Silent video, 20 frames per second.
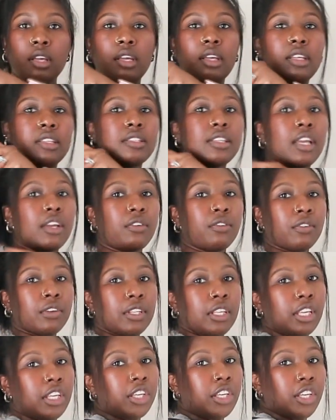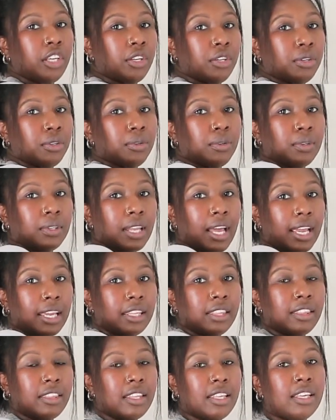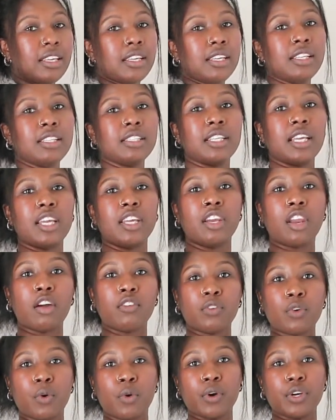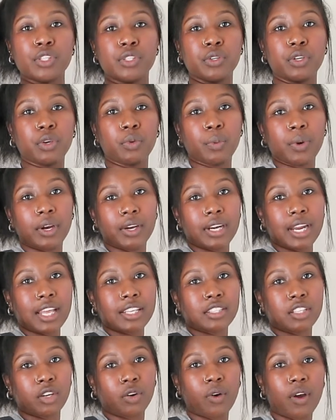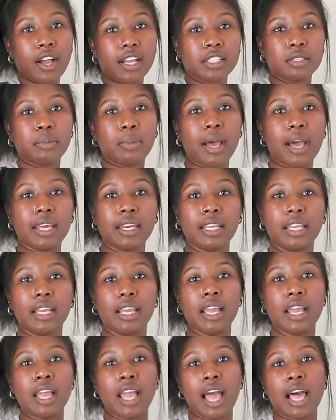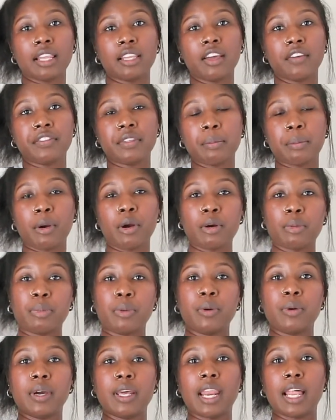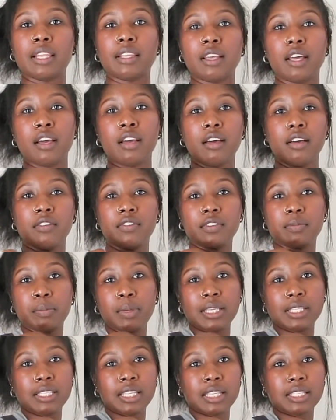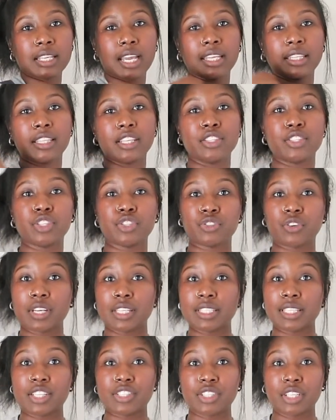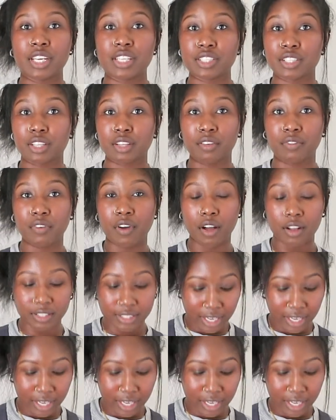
It's like really cute like this, and of course you can wear it as a crossbody. I love the purple and I love pieces like this to transition into the fall